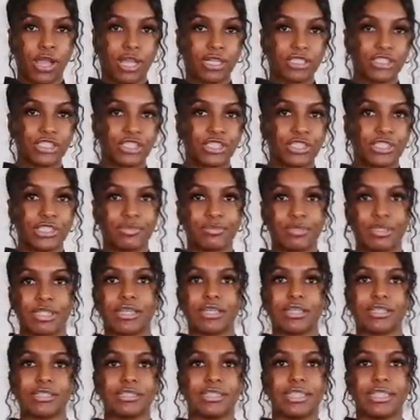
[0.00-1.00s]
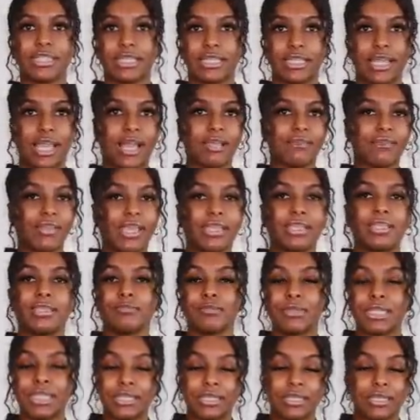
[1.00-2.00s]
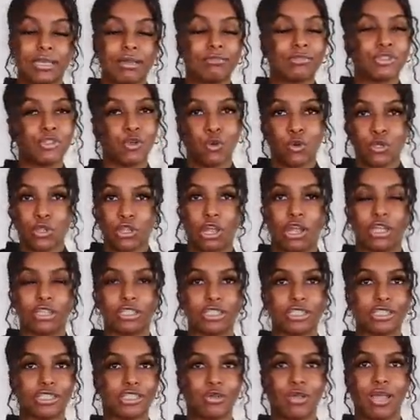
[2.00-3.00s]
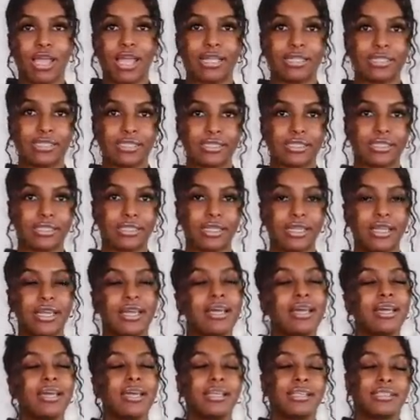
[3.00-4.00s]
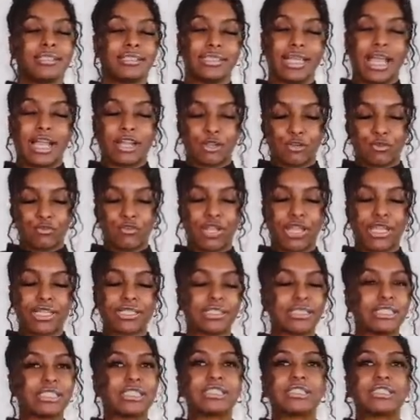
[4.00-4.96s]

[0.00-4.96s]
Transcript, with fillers: actually is because they didn't have any mediums or larges, so I had to sacrifice and